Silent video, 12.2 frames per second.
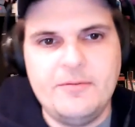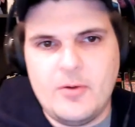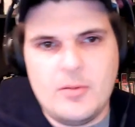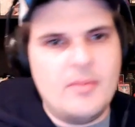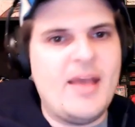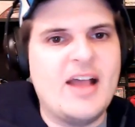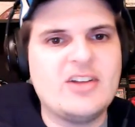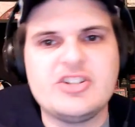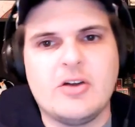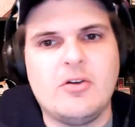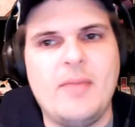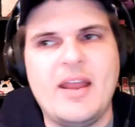former Magic
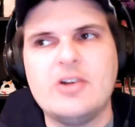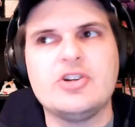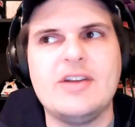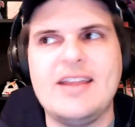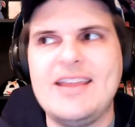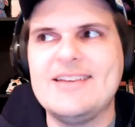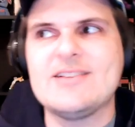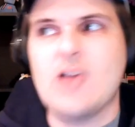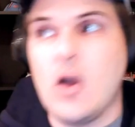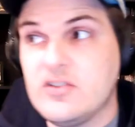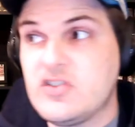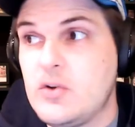general manager, is
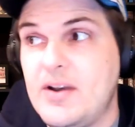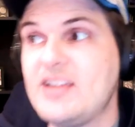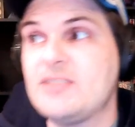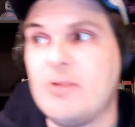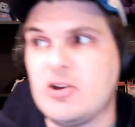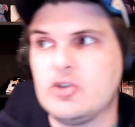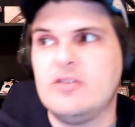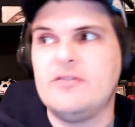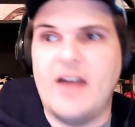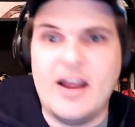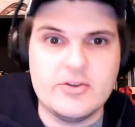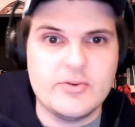also in a special
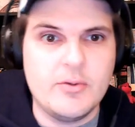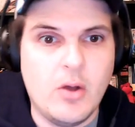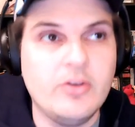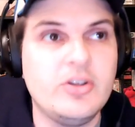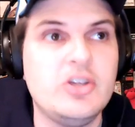advisory role.